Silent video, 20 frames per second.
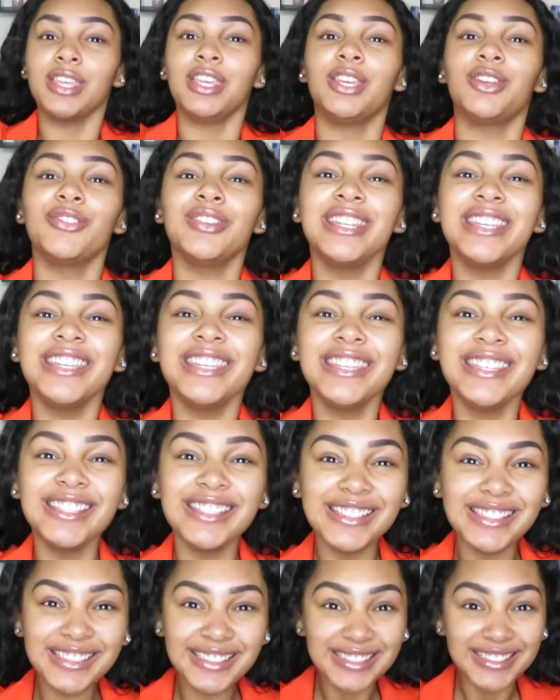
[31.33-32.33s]
here it
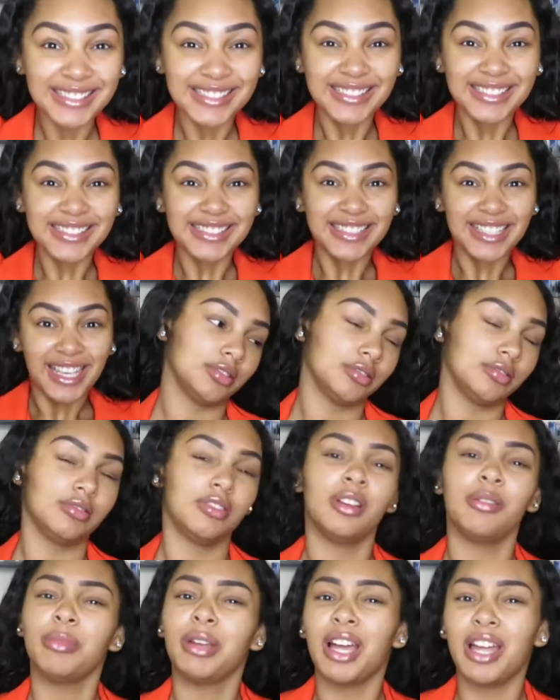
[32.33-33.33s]
is.
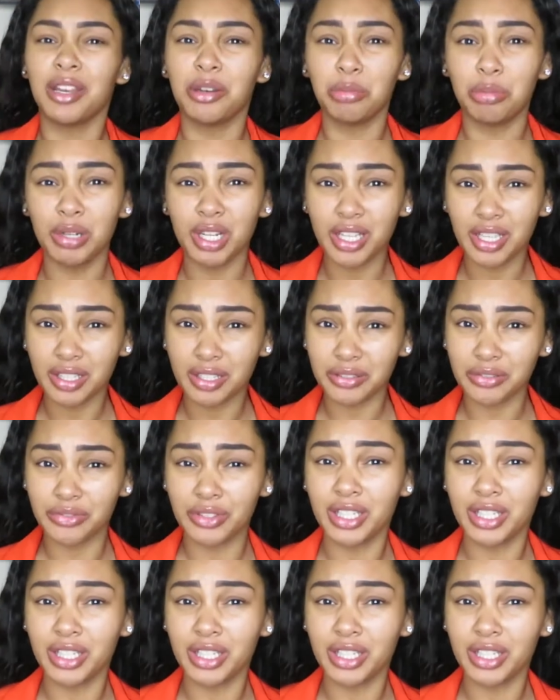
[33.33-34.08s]
I'm out of breath.